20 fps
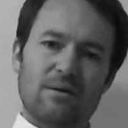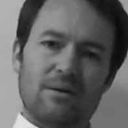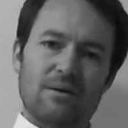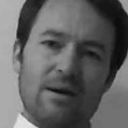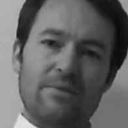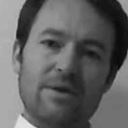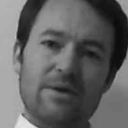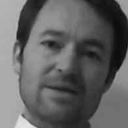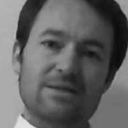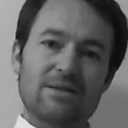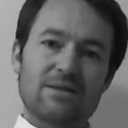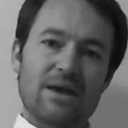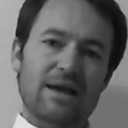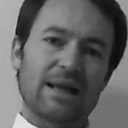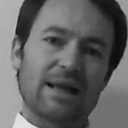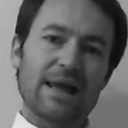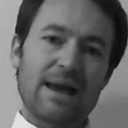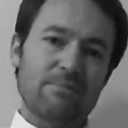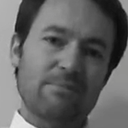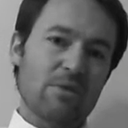and they they
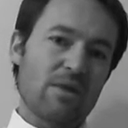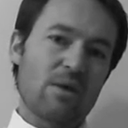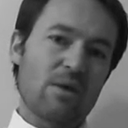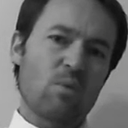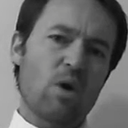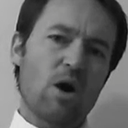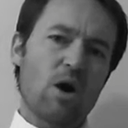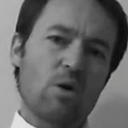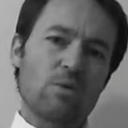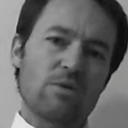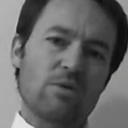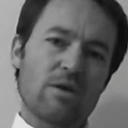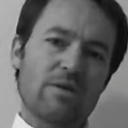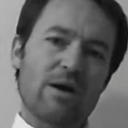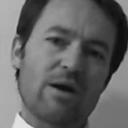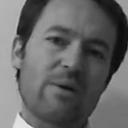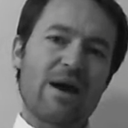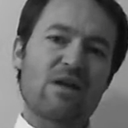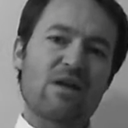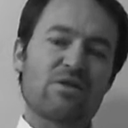claim that they won't, that
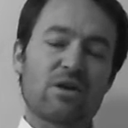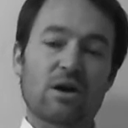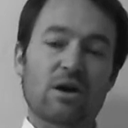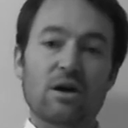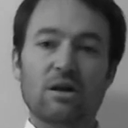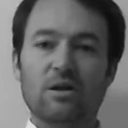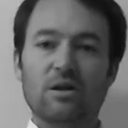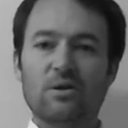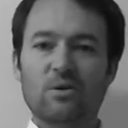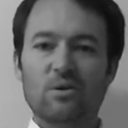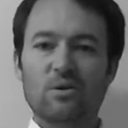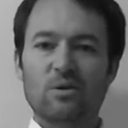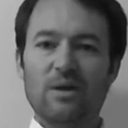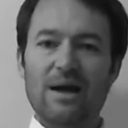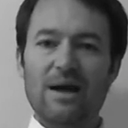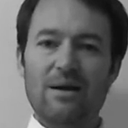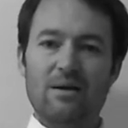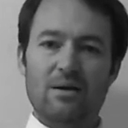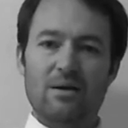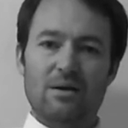they're ethical and all
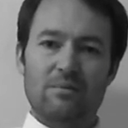that.